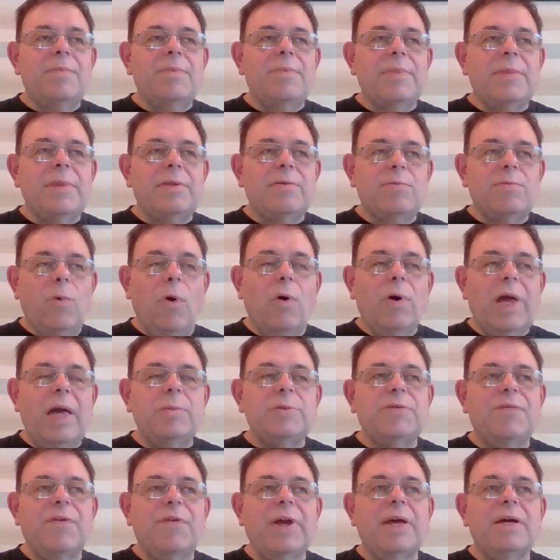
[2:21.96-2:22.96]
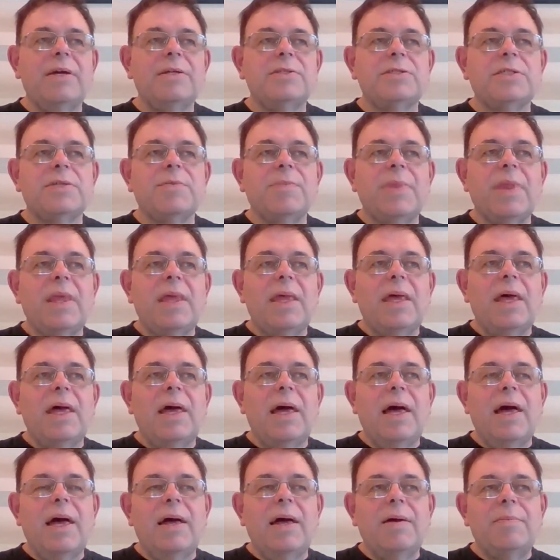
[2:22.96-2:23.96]
war games figures,
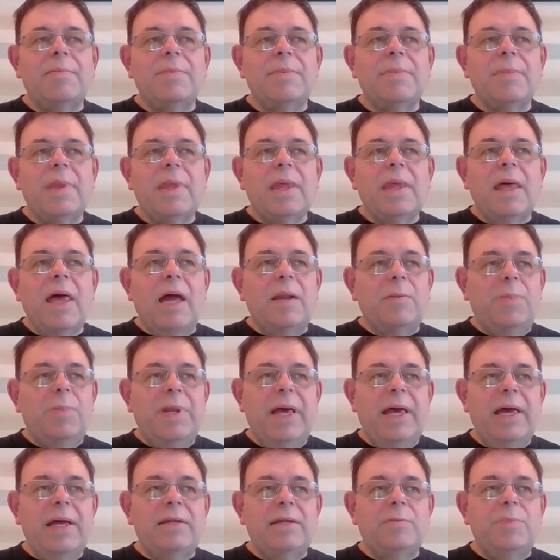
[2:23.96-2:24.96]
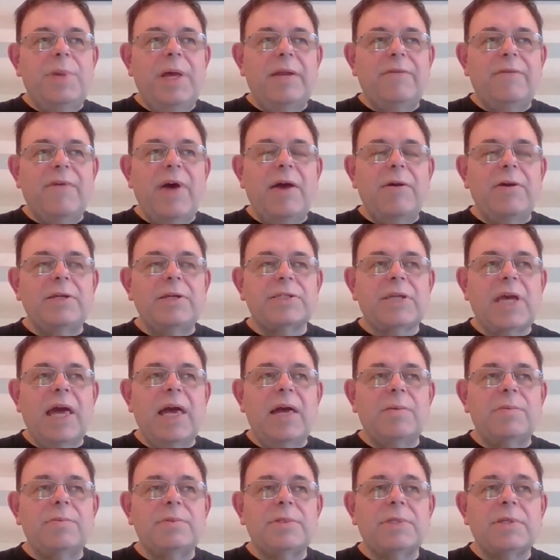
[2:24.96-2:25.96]
and played various
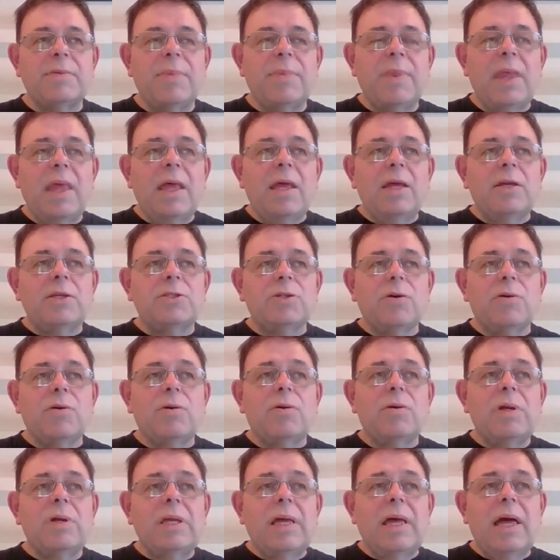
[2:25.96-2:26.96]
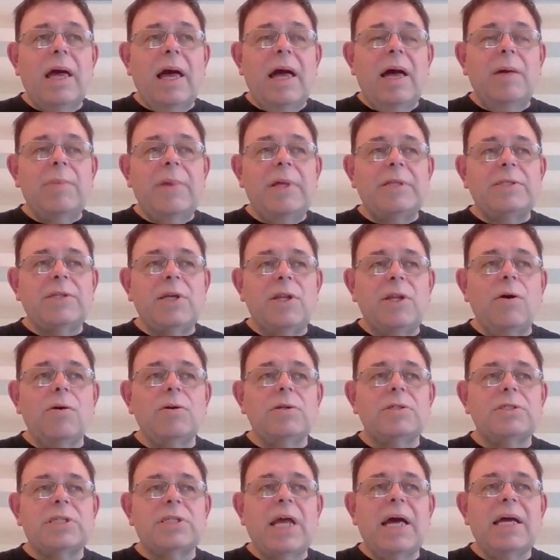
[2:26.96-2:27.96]
games. So it's a
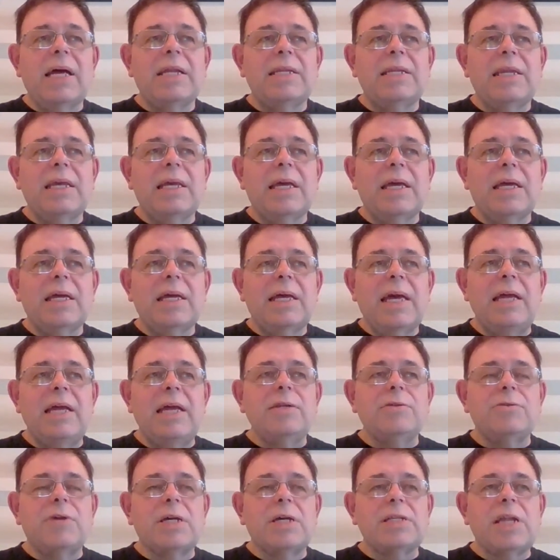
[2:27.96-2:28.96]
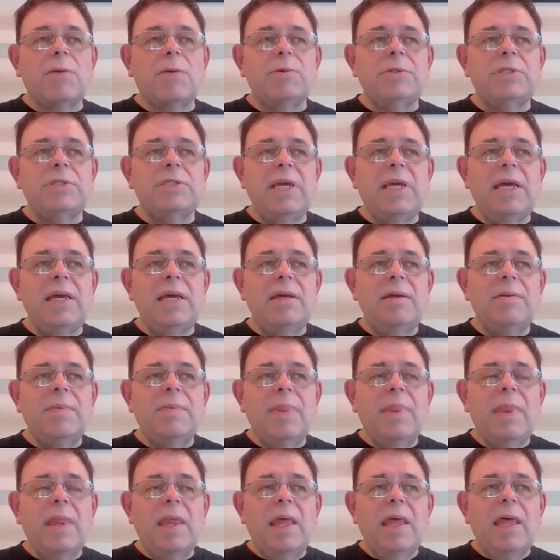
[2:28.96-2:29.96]
long-standing interest. I would say
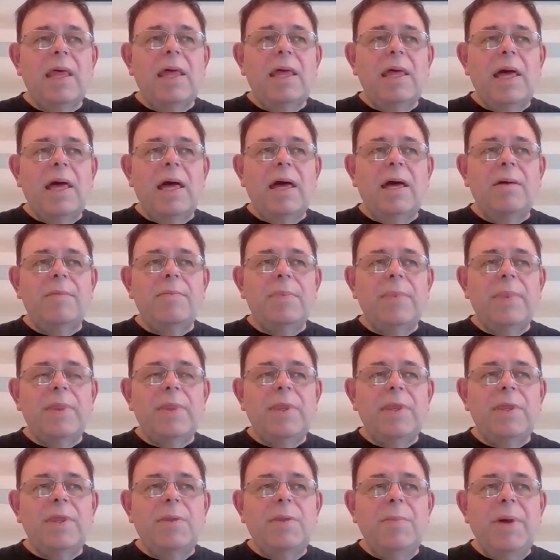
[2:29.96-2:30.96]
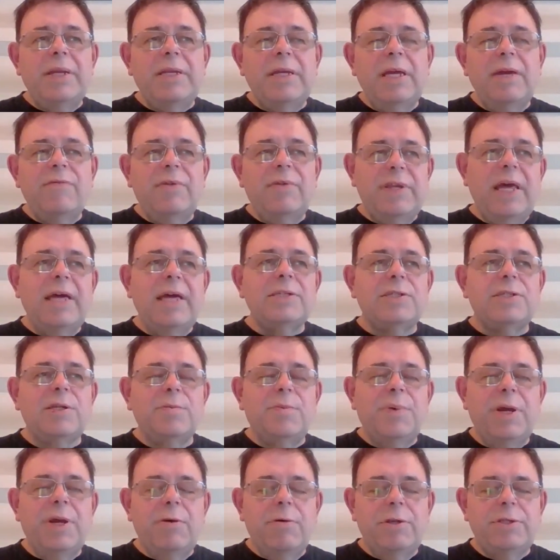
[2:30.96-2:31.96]
the medieval and
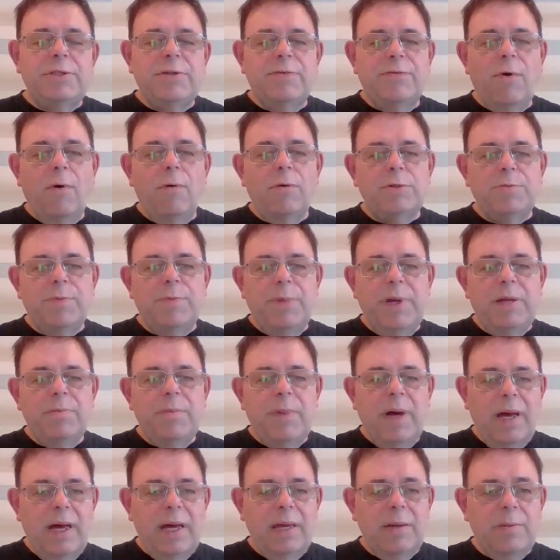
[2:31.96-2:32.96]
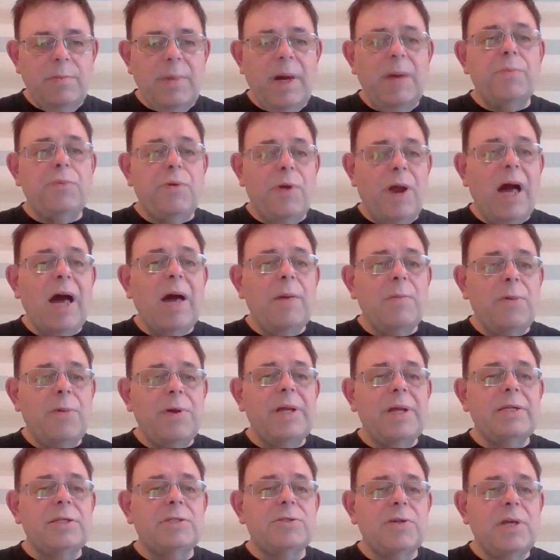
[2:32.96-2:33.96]
ancient periods have always been my
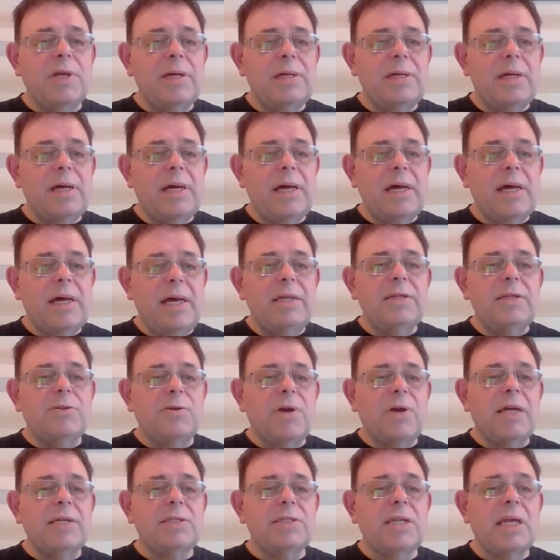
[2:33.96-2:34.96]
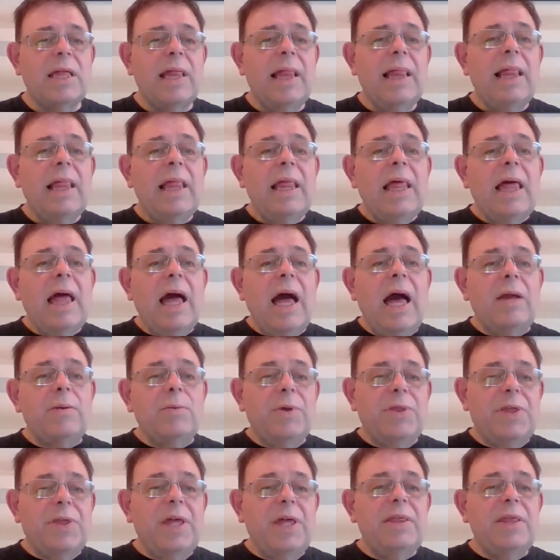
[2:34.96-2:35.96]
primary interest. And
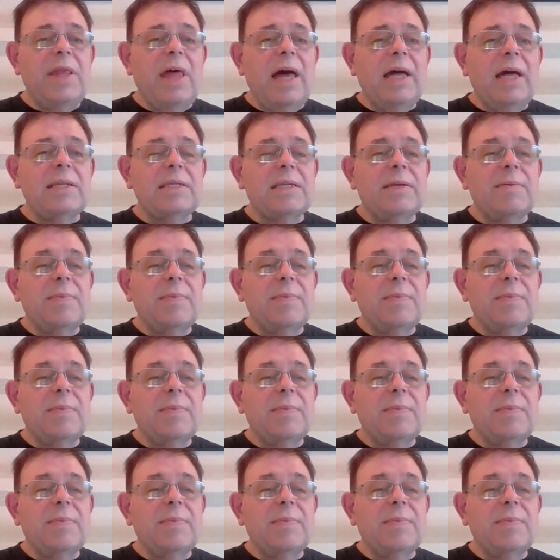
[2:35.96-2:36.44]
within that,